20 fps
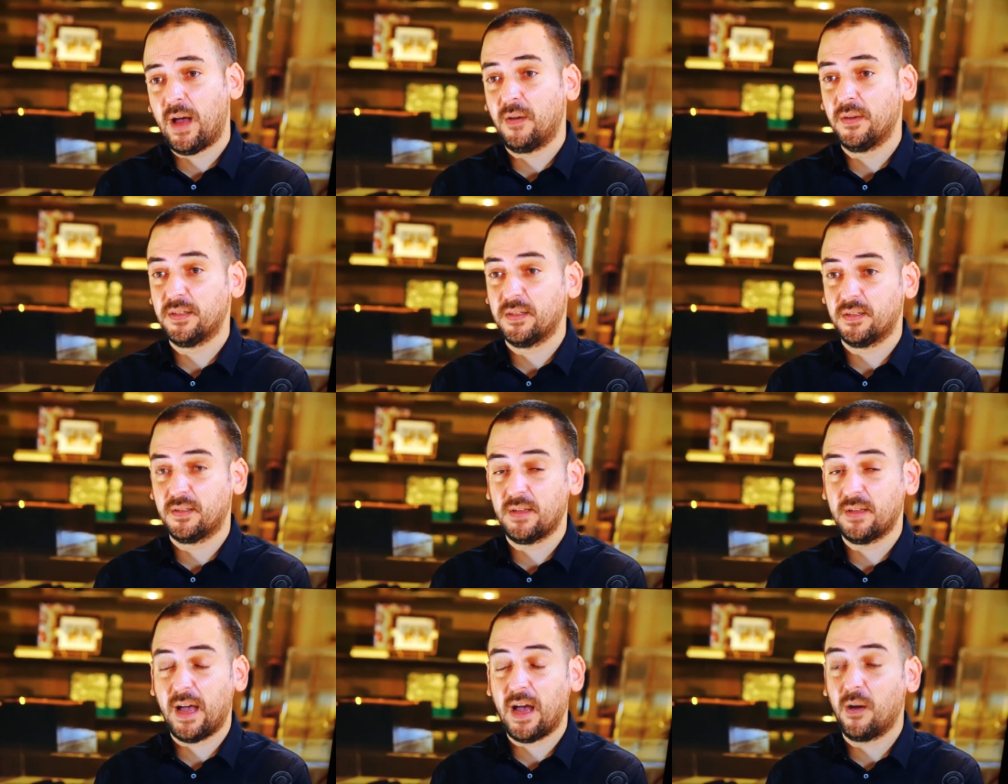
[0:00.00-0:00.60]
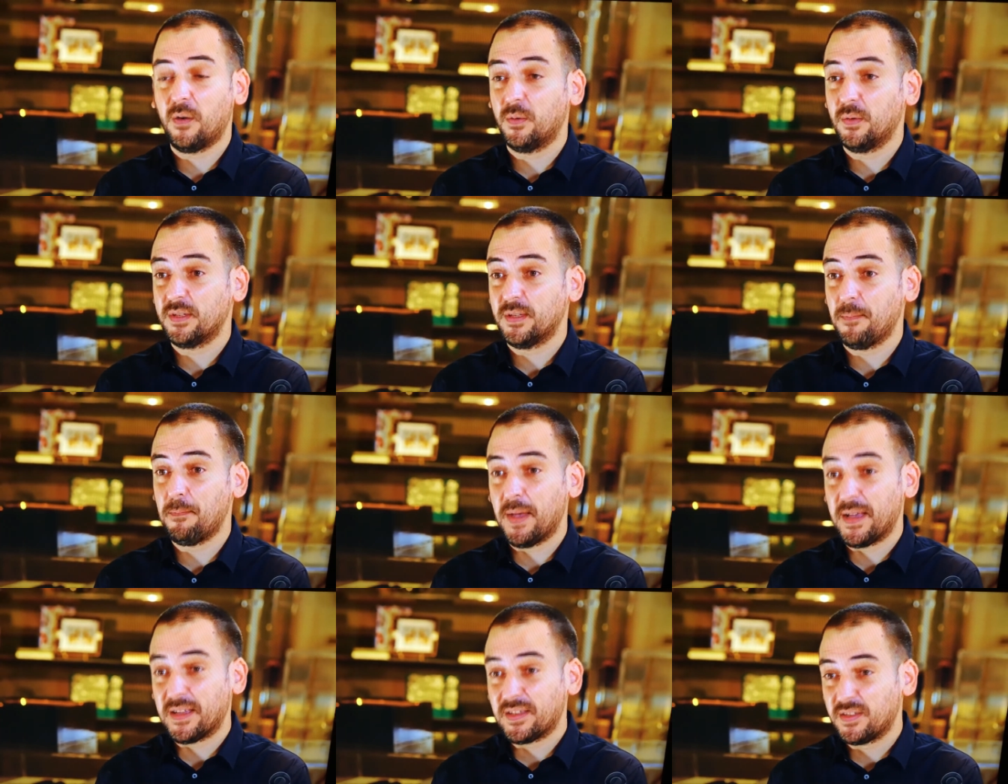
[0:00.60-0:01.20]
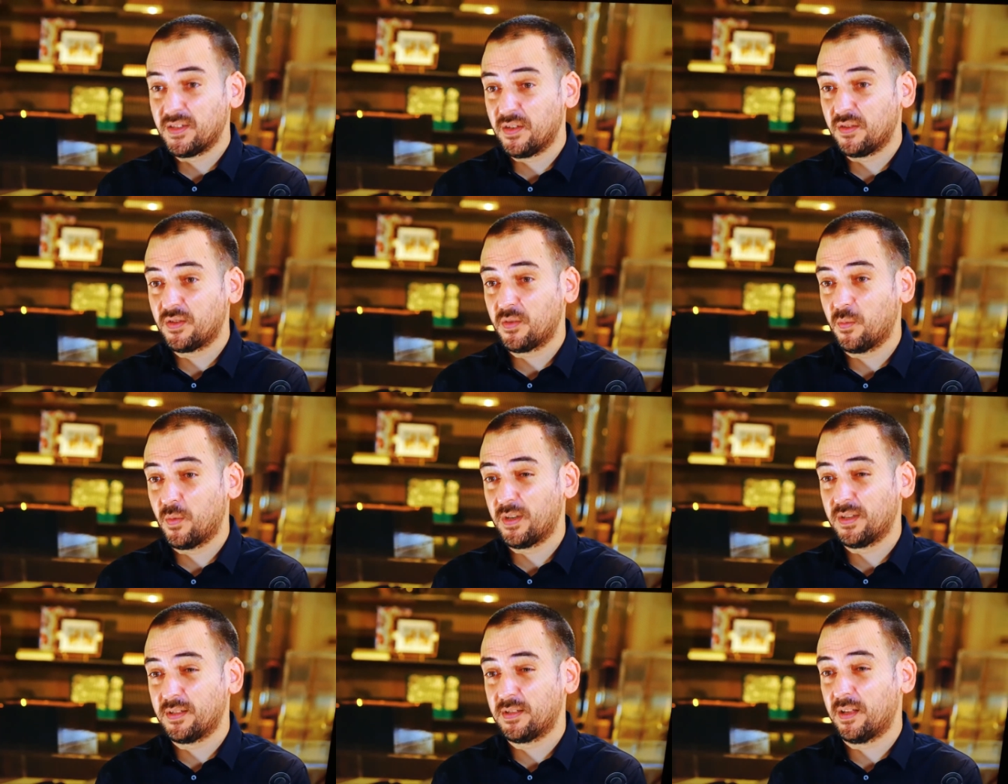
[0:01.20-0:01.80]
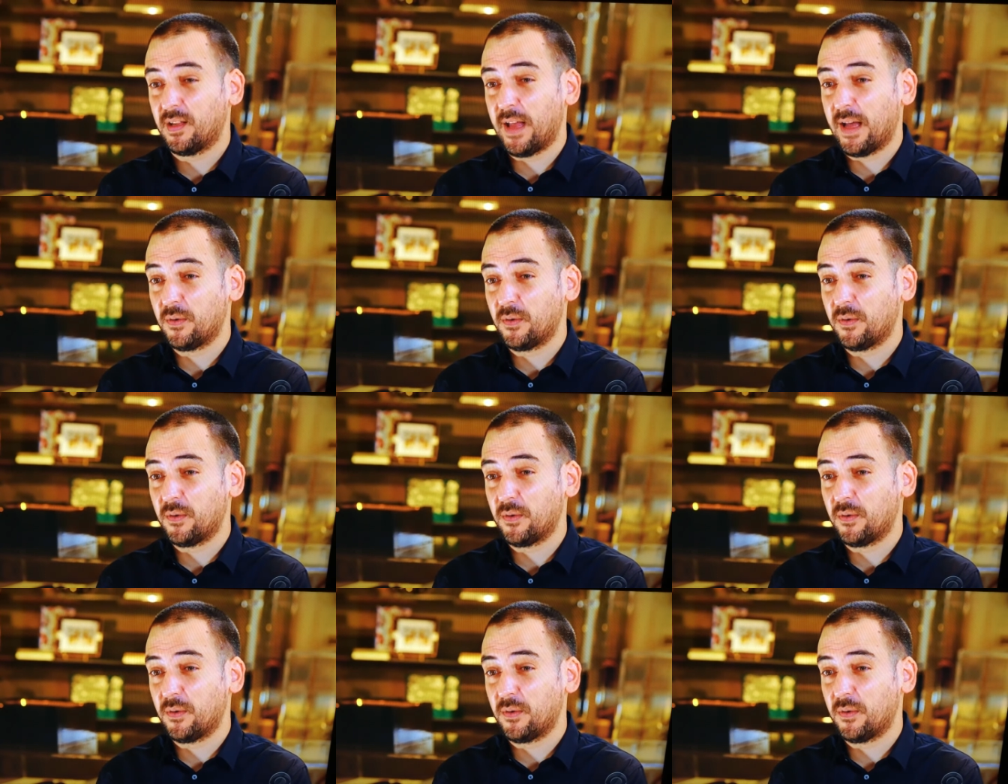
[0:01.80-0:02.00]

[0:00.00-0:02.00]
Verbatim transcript: how is it, how is it message, what is the